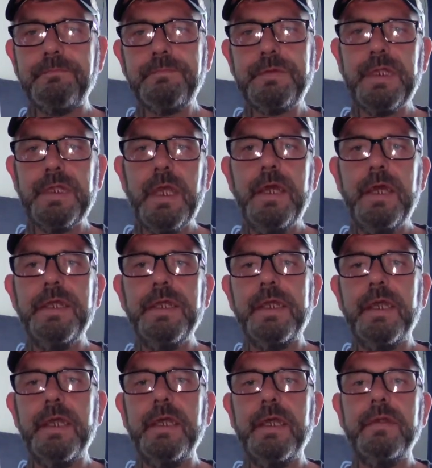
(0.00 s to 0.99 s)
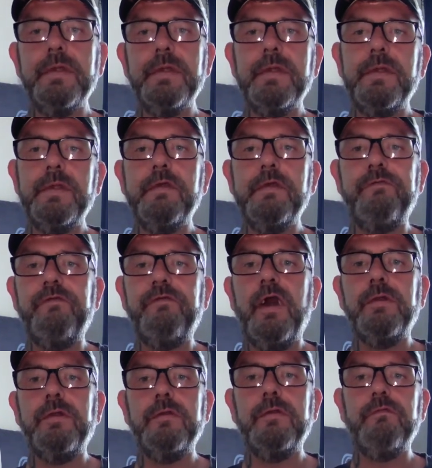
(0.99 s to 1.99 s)
And again, this
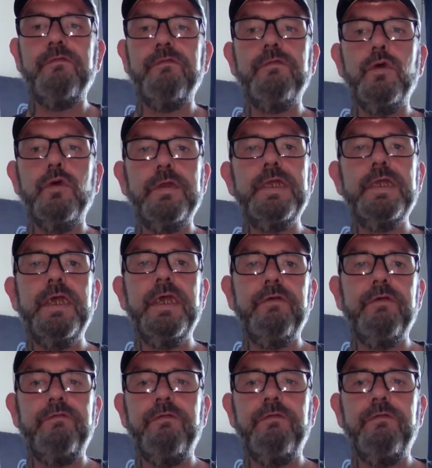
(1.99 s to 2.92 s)
channel's Nutty History.